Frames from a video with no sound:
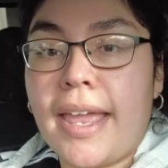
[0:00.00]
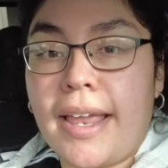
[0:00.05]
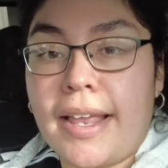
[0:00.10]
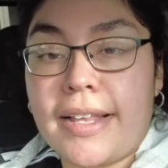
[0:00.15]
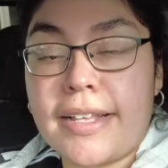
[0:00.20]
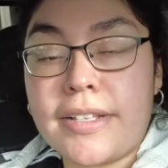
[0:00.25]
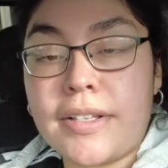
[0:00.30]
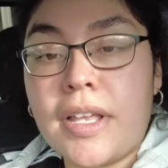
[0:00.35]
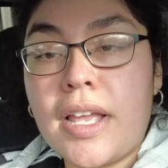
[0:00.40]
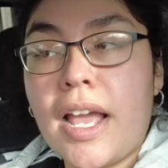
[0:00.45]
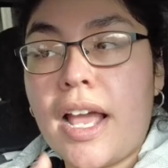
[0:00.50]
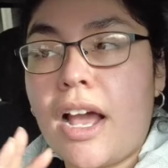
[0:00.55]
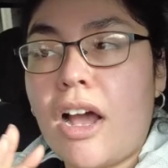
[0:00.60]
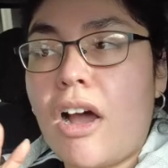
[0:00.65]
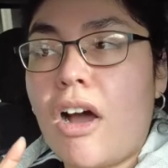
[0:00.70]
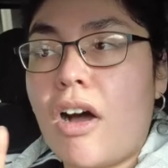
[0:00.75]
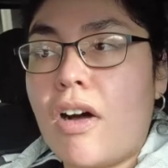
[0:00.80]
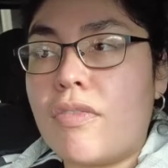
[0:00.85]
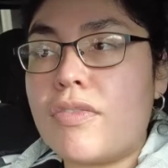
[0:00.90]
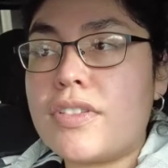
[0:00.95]
And
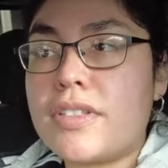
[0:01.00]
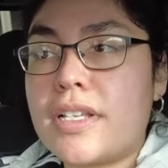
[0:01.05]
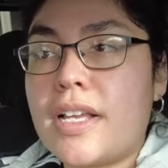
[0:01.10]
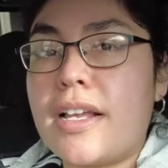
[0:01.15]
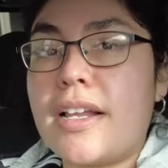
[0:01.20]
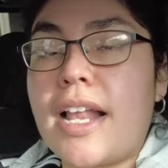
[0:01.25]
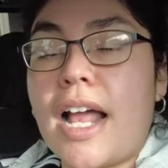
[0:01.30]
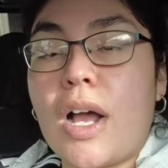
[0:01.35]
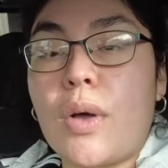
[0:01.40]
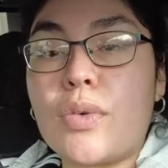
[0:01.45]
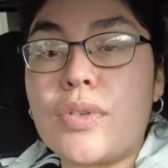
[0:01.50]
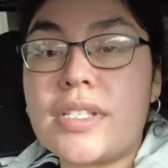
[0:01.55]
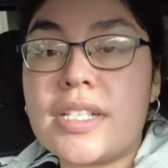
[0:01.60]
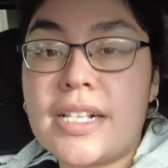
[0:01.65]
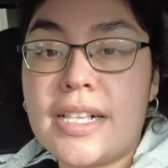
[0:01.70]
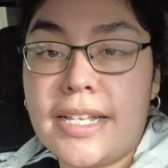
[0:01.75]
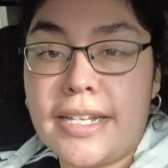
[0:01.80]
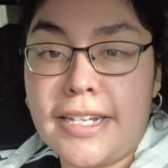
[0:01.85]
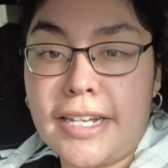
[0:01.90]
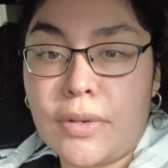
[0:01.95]
all of a sudden, I was
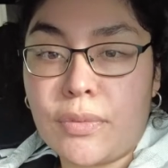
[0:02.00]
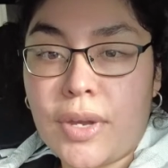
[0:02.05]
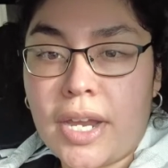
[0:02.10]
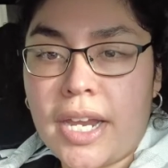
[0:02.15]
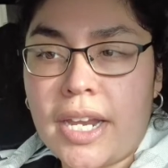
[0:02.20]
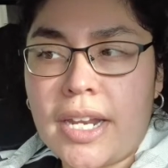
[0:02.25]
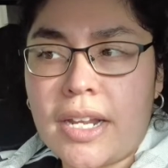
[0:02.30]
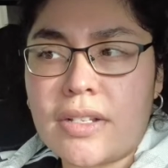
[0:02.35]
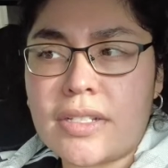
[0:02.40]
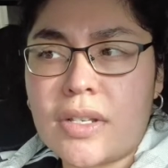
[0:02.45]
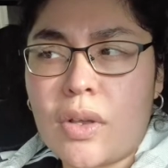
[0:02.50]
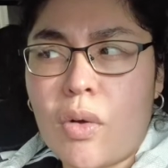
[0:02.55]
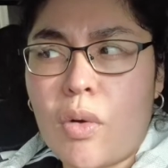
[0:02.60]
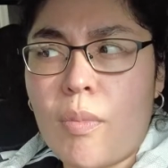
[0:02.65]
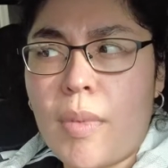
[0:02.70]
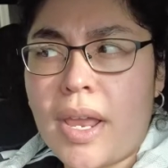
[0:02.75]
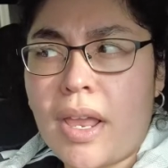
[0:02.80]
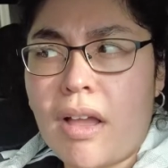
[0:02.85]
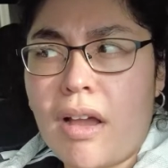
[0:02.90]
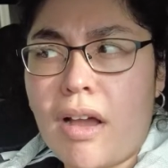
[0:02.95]
cleaning, right? And I was like,
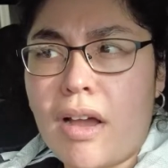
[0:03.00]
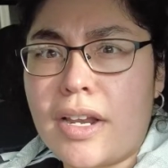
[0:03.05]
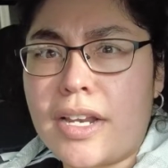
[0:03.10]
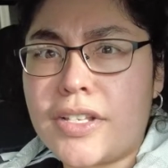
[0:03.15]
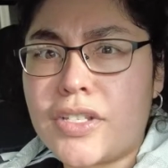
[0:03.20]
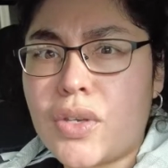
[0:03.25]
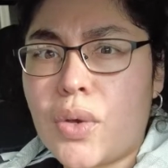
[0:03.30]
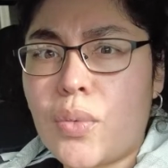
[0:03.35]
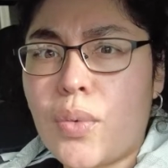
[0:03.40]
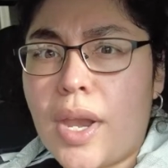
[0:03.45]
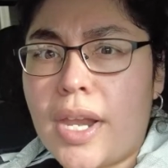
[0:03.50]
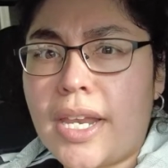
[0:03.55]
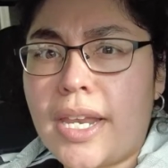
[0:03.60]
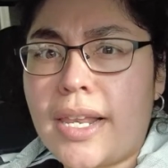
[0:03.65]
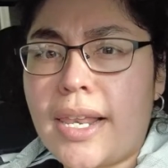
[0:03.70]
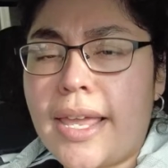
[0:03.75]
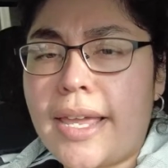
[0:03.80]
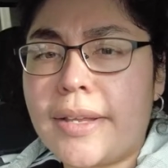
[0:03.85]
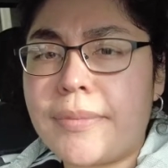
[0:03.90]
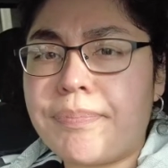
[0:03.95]
oh my god, it's
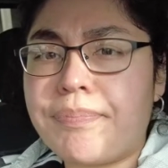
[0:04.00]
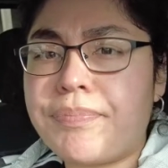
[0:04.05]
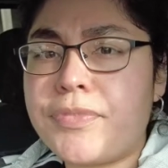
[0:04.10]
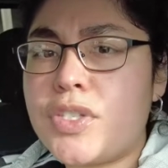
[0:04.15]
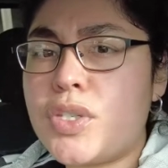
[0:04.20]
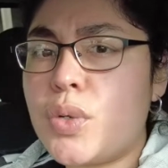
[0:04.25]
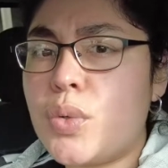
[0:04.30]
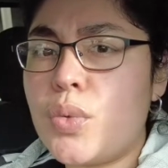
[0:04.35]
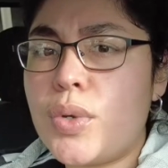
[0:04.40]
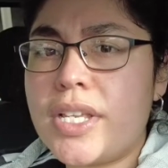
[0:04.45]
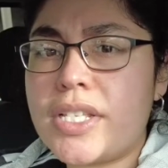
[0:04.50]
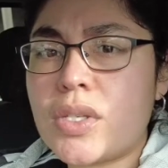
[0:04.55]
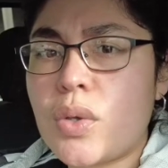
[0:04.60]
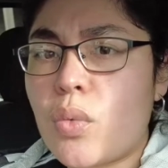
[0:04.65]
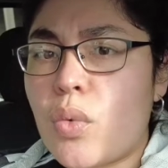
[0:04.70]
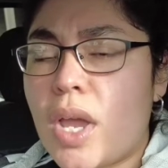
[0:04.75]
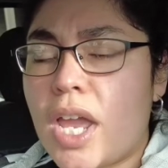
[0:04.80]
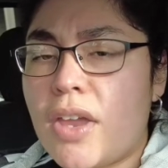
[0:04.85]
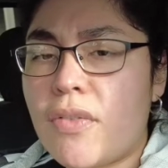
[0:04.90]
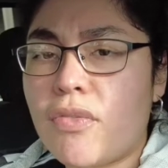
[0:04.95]
already like 2 weeks
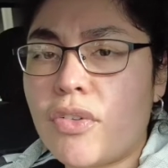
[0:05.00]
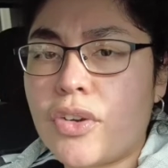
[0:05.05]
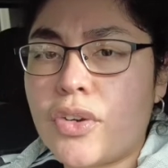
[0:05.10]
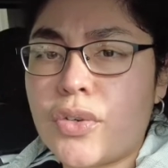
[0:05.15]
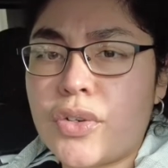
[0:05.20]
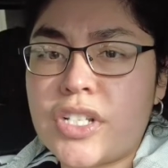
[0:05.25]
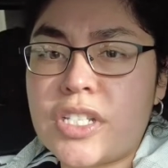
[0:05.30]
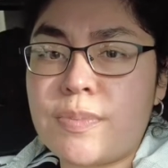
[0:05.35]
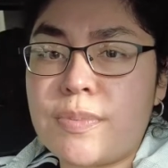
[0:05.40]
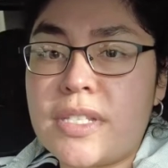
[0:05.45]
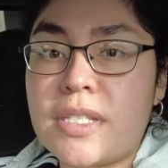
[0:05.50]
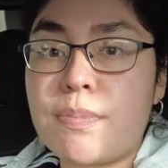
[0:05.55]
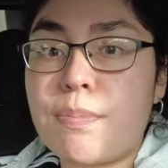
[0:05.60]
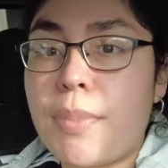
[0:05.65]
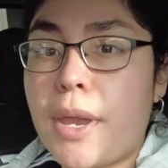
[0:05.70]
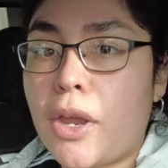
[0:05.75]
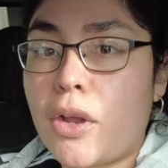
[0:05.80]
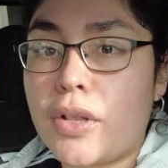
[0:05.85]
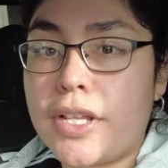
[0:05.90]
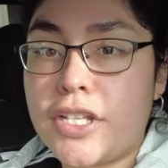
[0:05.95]
away for Christmas.
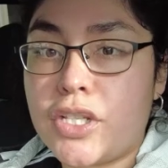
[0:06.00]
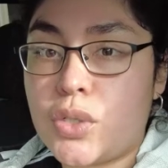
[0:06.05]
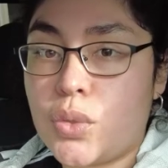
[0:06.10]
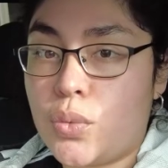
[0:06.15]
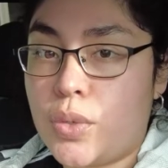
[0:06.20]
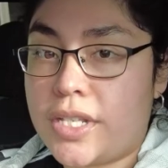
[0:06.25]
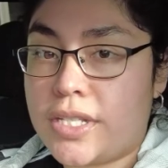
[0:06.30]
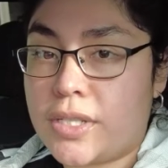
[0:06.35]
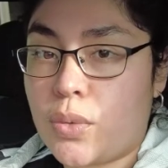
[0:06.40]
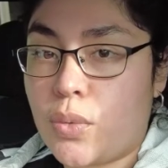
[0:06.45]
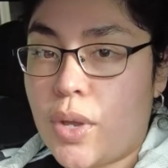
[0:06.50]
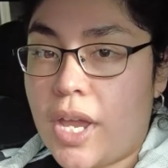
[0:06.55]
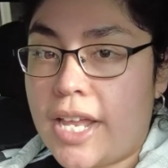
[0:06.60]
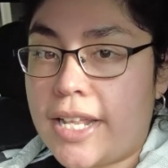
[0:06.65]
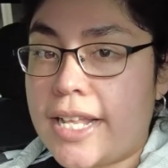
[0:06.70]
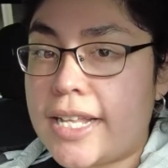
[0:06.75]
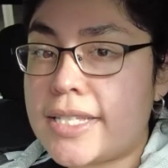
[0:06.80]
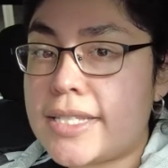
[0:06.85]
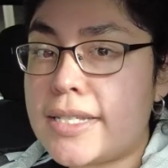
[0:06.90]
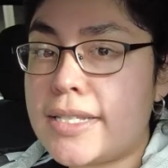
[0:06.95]
Barely 2 weeks
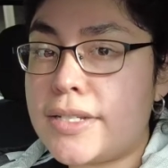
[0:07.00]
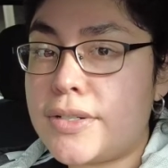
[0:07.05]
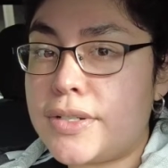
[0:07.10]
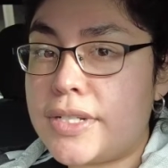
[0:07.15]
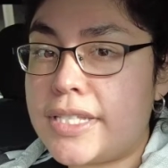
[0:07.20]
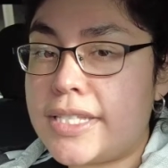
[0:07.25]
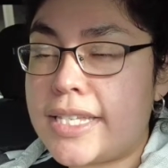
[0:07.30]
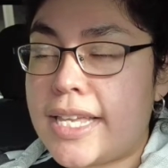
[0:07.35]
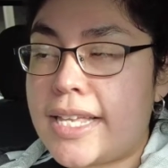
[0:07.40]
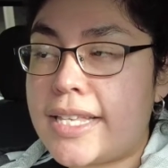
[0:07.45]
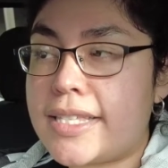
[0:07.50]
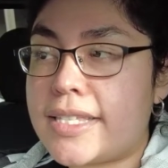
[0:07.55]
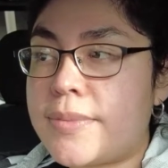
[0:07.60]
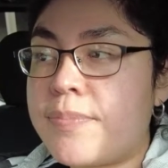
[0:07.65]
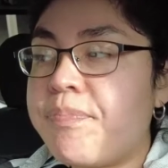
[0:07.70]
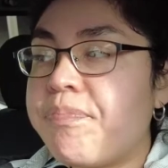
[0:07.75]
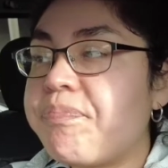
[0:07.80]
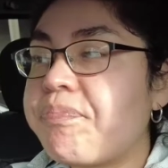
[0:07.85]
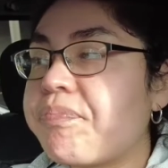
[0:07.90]
away. That's a little intense.